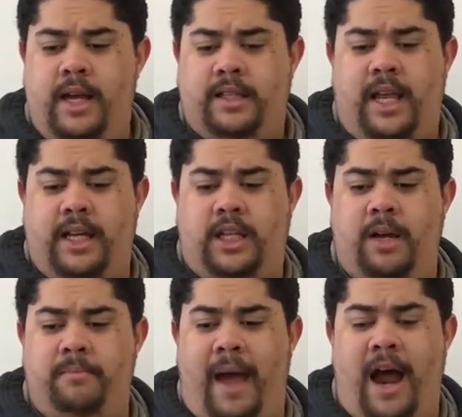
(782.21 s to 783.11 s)
takes
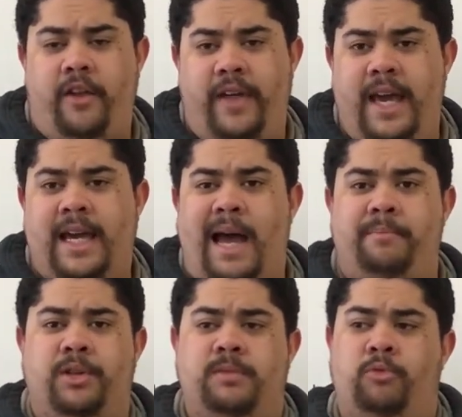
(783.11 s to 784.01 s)
him out of the A gap and
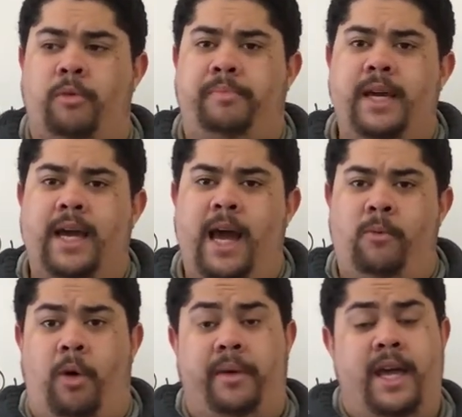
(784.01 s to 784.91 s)
puts him more B gap,
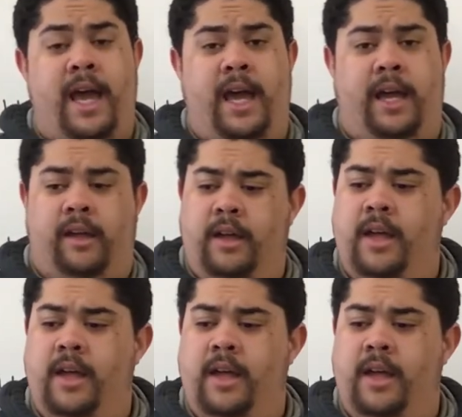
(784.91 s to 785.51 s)
I'm gonna hit A.